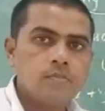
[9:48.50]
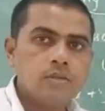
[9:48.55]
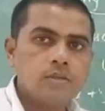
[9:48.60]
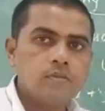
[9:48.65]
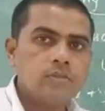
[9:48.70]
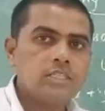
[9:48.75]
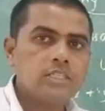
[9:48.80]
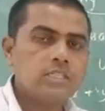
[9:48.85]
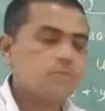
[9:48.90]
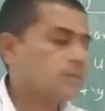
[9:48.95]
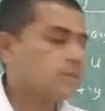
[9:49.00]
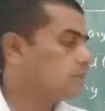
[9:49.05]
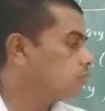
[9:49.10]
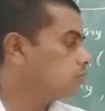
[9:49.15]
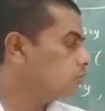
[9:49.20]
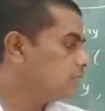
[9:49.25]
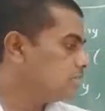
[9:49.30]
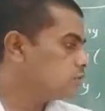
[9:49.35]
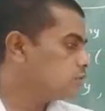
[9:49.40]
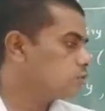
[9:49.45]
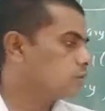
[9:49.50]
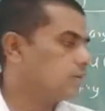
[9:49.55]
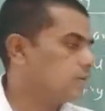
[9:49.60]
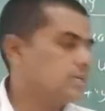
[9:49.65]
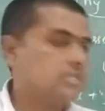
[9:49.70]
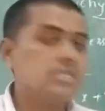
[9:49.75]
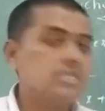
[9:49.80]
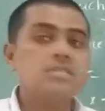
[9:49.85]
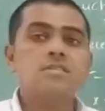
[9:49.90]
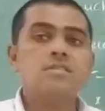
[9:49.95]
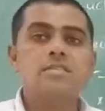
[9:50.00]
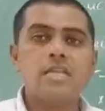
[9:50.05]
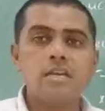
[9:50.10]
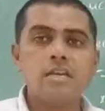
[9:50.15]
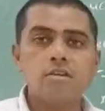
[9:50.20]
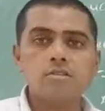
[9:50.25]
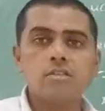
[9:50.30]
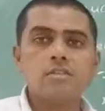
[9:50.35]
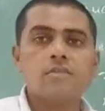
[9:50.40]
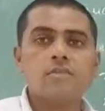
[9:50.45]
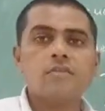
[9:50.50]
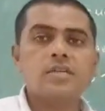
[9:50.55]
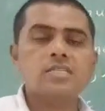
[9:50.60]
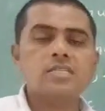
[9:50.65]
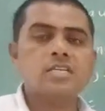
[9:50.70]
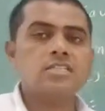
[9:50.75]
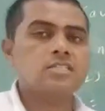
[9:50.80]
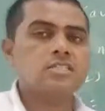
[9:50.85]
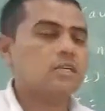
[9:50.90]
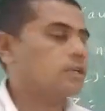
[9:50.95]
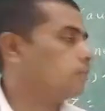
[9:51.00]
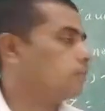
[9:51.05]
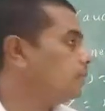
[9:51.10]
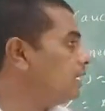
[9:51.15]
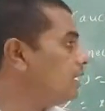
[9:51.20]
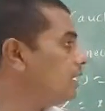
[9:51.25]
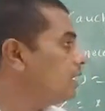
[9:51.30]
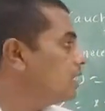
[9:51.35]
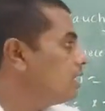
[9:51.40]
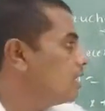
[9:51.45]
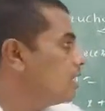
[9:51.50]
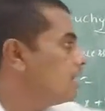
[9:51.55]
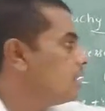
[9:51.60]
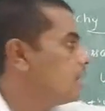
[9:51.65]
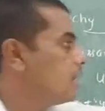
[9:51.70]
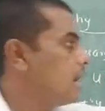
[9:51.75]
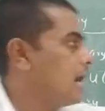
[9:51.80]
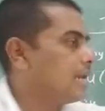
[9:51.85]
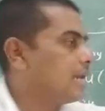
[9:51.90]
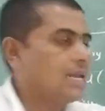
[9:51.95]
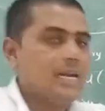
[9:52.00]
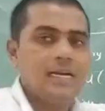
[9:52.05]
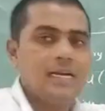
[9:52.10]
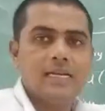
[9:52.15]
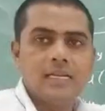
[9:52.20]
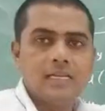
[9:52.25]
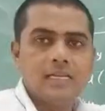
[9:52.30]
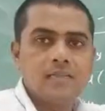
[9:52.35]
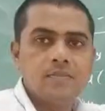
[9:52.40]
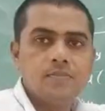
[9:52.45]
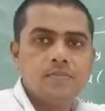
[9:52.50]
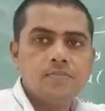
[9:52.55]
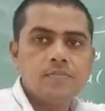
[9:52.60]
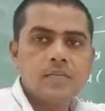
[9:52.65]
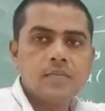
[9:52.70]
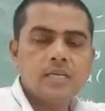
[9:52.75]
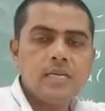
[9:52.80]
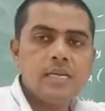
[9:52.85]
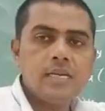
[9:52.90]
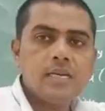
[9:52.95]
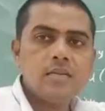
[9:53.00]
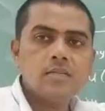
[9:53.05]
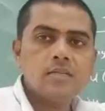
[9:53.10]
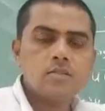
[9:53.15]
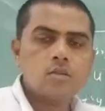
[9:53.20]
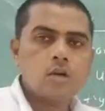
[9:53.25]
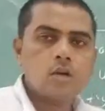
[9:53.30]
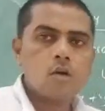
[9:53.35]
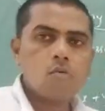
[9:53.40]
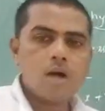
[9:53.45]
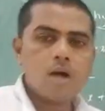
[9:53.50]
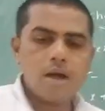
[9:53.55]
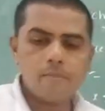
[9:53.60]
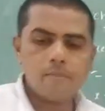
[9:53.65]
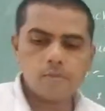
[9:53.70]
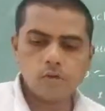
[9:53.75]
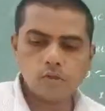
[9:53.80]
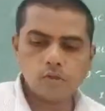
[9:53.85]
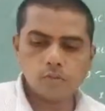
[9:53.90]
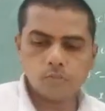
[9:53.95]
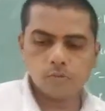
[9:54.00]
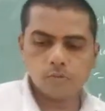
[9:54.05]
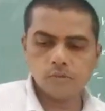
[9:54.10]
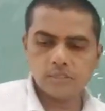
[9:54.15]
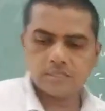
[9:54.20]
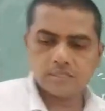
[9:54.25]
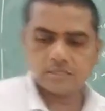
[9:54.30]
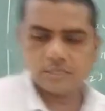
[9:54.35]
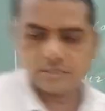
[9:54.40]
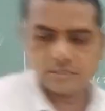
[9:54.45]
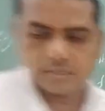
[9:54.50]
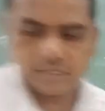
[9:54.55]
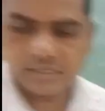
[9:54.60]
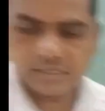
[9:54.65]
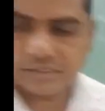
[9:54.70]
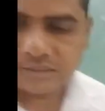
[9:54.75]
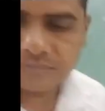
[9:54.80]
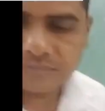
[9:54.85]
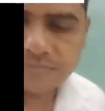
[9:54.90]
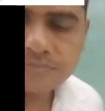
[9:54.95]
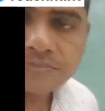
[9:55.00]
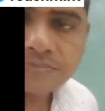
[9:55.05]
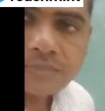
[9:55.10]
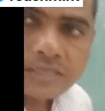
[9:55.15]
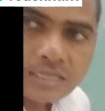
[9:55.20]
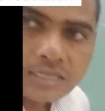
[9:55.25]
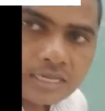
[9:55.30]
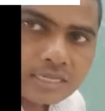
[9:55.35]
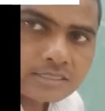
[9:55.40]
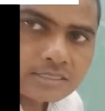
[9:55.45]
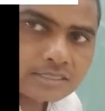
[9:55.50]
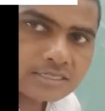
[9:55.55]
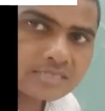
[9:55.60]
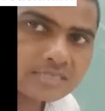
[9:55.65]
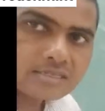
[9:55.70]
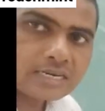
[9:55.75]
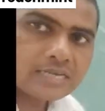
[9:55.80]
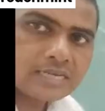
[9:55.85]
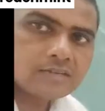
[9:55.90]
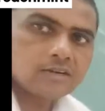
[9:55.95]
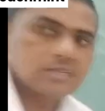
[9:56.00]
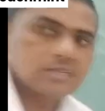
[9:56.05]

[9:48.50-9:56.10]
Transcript: with respect to these two conditions, then also the function is said to be analytic. Clear? So now I am going to prove this result. See, just try to